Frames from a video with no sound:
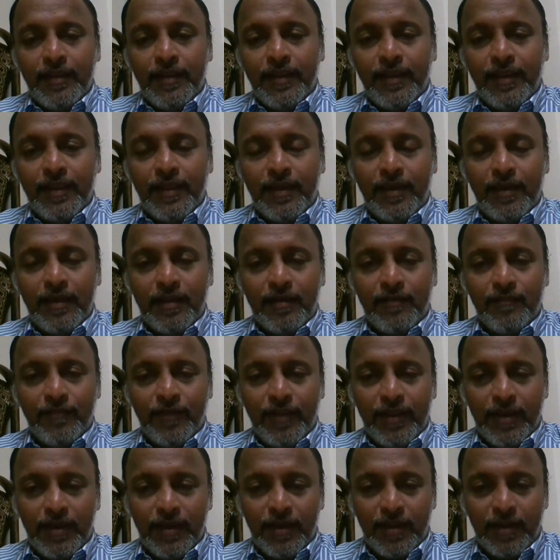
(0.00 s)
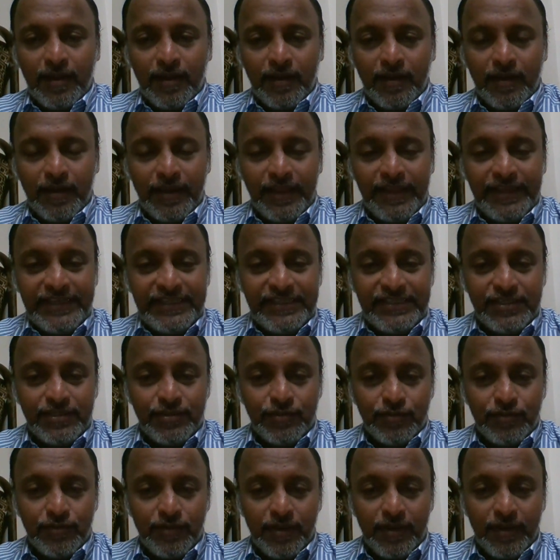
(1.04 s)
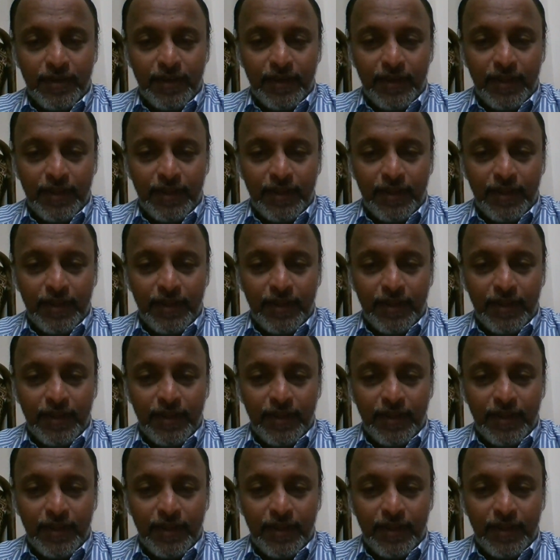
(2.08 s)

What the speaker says: here we are reached to the